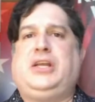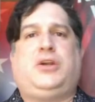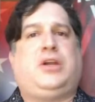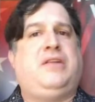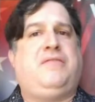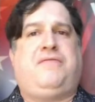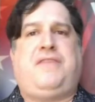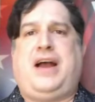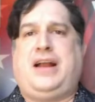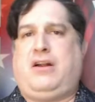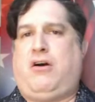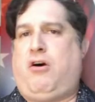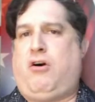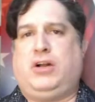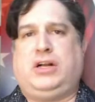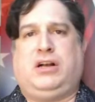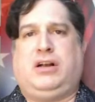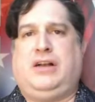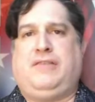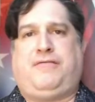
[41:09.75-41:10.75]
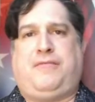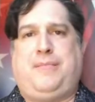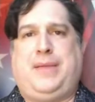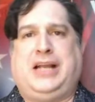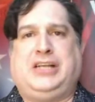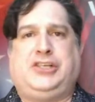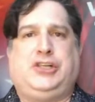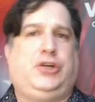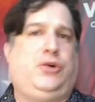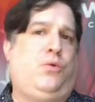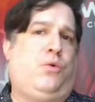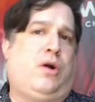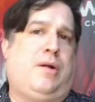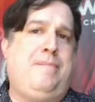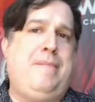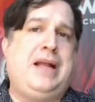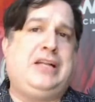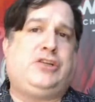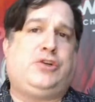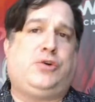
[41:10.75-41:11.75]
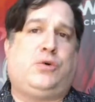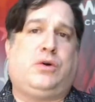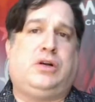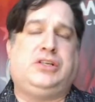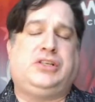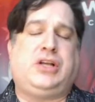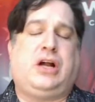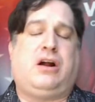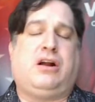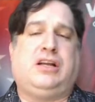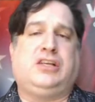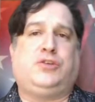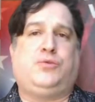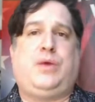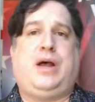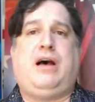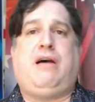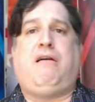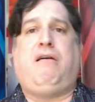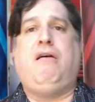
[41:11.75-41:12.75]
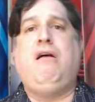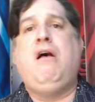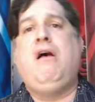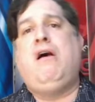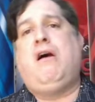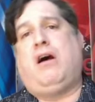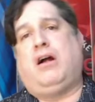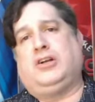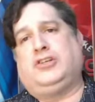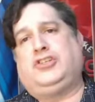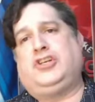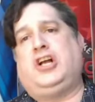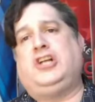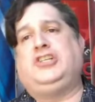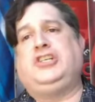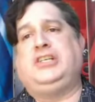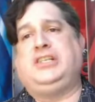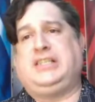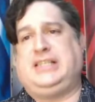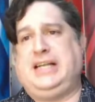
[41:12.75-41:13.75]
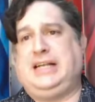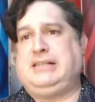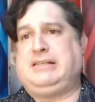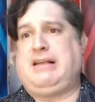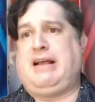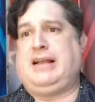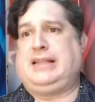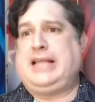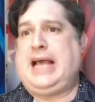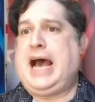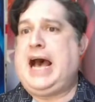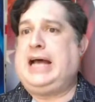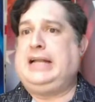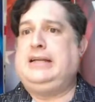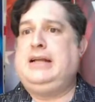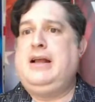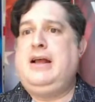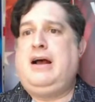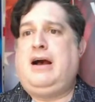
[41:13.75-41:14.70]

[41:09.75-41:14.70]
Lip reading: you can find all your information, who our mentors are as well, our judges, things like that,